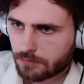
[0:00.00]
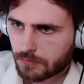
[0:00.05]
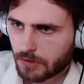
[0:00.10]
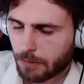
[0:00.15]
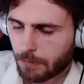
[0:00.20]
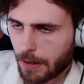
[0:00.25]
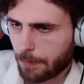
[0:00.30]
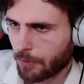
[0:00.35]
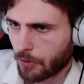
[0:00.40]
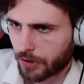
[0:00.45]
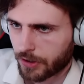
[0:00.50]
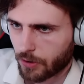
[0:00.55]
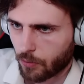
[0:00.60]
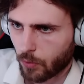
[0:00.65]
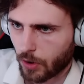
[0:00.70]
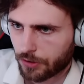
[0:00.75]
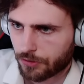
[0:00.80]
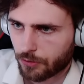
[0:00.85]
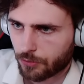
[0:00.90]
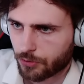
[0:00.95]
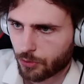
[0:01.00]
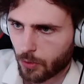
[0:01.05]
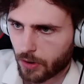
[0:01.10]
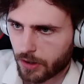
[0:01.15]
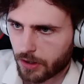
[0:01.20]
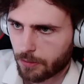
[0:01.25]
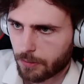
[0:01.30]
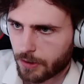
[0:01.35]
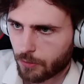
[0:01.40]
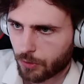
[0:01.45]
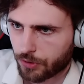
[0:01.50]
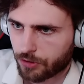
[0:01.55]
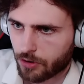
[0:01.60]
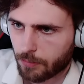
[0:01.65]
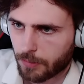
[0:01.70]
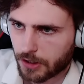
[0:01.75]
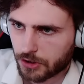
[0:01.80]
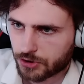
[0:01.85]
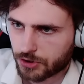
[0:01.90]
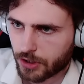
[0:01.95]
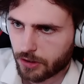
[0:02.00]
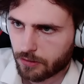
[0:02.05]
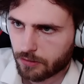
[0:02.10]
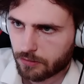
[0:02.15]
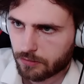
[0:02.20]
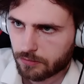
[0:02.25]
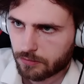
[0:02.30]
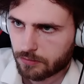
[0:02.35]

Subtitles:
My opponent can, what, do 20 to me with Combustion?